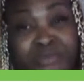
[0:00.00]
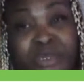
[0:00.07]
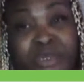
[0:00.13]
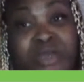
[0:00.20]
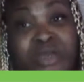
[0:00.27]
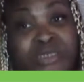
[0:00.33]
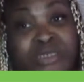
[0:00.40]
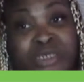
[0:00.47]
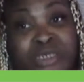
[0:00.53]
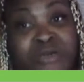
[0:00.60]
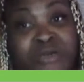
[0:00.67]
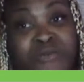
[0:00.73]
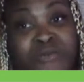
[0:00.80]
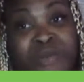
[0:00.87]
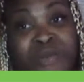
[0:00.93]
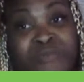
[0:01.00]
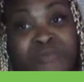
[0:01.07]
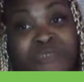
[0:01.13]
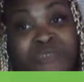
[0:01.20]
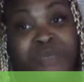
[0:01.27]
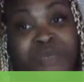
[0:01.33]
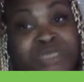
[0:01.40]
Because Uncle Ray was
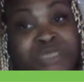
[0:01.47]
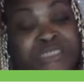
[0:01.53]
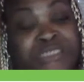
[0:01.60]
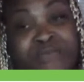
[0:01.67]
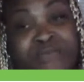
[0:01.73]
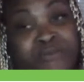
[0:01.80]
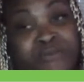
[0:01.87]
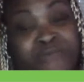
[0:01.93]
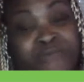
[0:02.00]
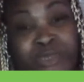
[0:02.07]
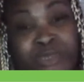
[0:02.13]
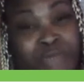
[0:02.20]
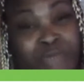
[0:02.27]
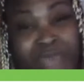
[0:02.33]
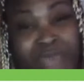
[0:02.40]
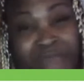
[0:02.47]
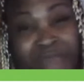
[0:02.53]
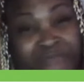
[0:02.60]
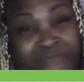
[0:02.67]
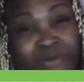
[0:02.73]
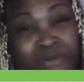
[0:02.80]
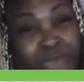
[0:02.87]
speaking something over your life,
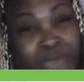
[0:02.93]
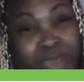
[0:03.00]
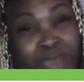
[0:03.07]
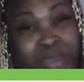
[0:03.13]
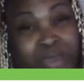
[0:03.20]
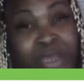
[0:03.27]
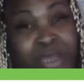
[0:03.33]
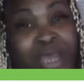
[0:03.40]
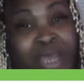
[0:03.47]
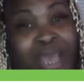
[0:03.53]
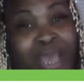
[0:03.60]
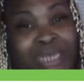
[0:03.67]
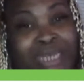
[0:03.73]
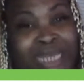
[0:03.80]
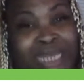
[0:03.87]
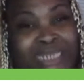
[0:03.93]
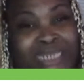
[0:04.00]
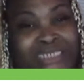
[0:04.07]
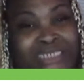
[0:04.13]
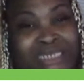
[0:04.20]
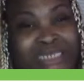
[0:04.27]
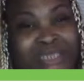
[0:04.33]
okay? Hey, Lady
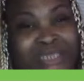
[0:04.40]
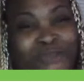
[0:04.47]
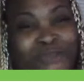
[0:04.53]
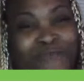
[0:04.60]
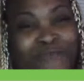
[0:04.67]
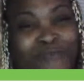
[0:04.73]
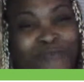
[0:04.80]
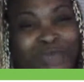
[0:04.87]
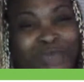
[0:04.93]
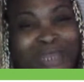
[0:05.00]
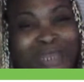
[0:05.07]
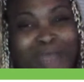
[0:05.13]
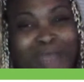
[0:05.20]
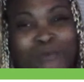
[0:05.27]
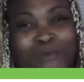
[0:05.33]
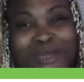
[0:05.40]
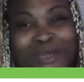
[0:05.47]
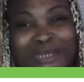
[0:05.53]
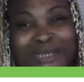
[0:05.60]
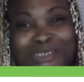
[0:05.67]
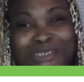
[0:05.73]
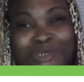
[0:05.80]
T, thank you for being like
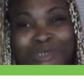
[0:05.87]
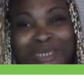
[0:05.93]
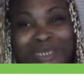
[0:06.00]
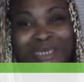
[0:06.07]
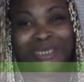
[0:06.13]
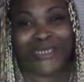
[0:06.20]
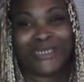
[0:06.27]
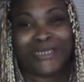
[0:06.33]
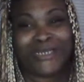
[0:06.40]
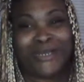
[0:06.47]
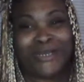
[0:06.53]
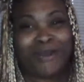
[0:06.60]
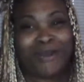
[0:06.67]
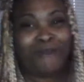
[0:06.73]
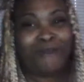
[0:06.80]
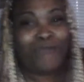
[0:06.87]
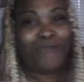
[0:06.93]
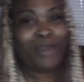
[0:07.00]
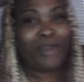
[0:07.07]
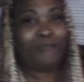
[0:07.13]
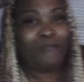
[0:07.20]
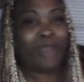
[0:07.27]
100. All
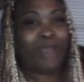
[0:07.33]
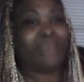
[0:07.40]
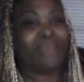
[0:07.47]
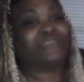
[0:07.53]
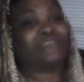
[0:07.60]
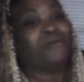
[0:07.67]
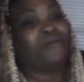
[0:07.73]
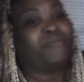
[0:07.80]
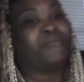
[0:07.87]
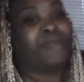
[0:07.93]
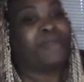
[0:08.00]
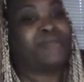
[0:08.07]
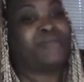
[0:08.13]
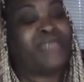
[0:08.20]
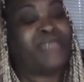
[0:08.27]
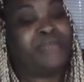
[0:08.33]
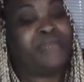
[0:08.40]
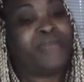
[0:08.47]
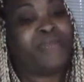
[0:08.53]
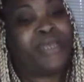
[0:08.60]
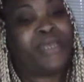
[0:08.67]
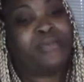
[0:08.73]
right. So I'm going to let it
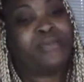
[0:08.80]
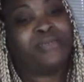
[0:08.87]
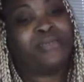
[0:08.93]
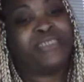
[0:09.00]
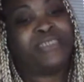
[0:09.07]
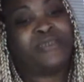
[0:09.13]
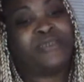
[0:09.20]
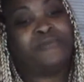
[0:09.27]
play. Let's go.